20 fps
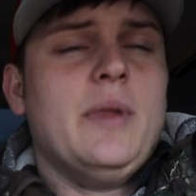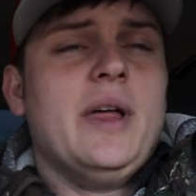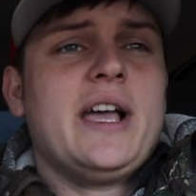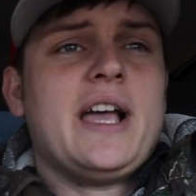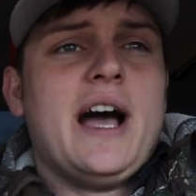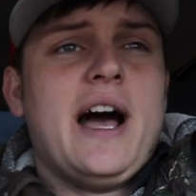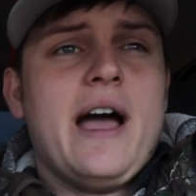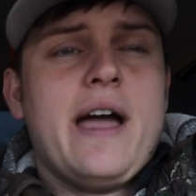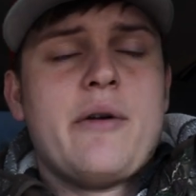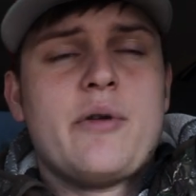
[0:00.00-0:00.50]
Like,
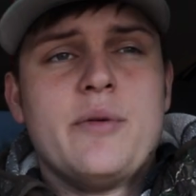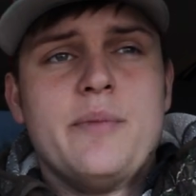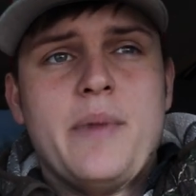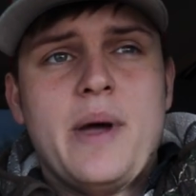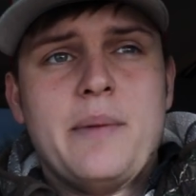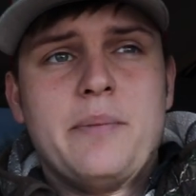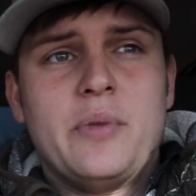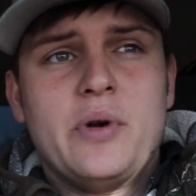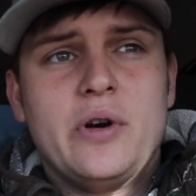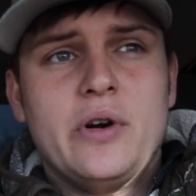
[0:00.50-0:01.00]
I
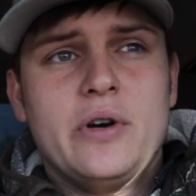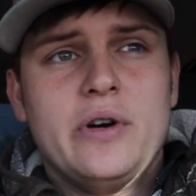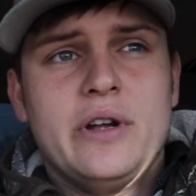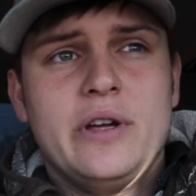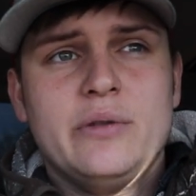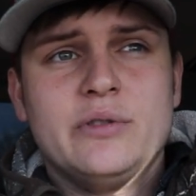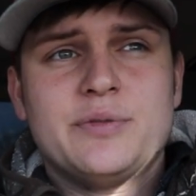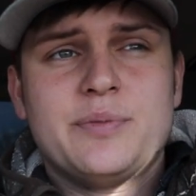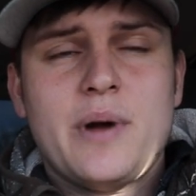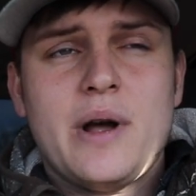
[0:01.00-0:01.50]
remember it
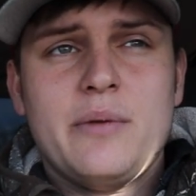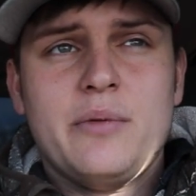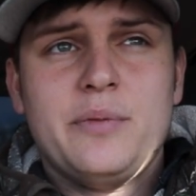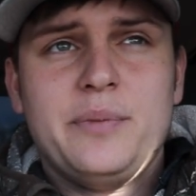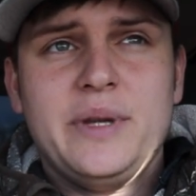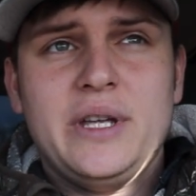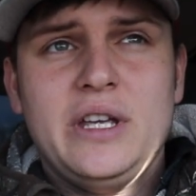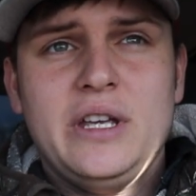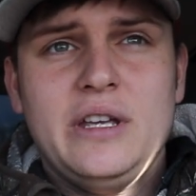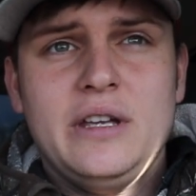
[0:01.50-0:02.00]
was
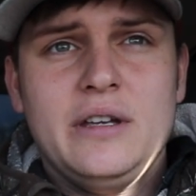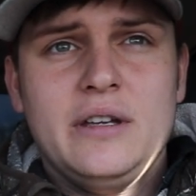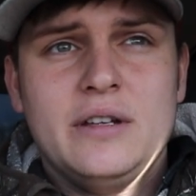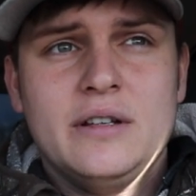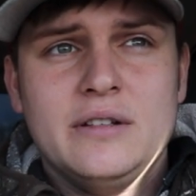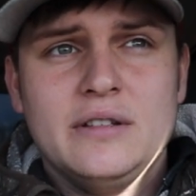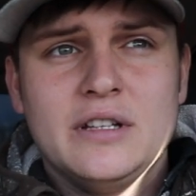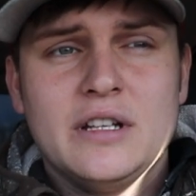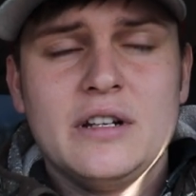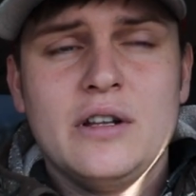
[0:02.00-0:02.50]
probably a
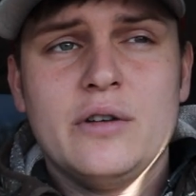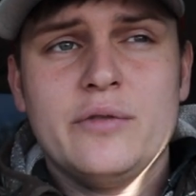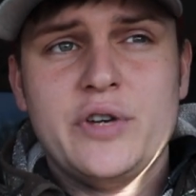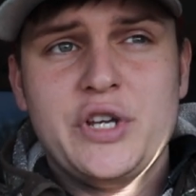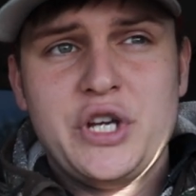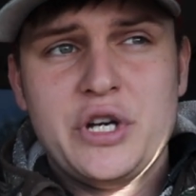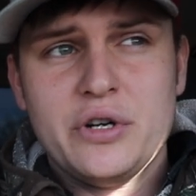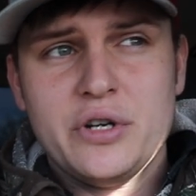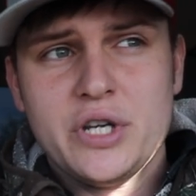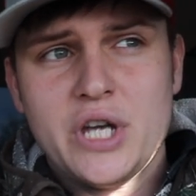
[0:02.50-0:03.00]
little over a
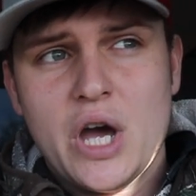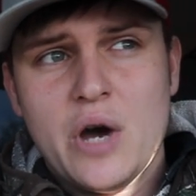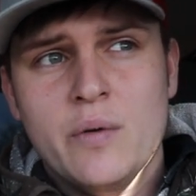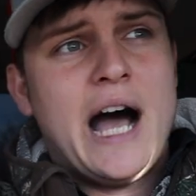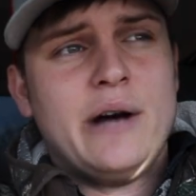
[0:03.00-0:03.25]
year ago.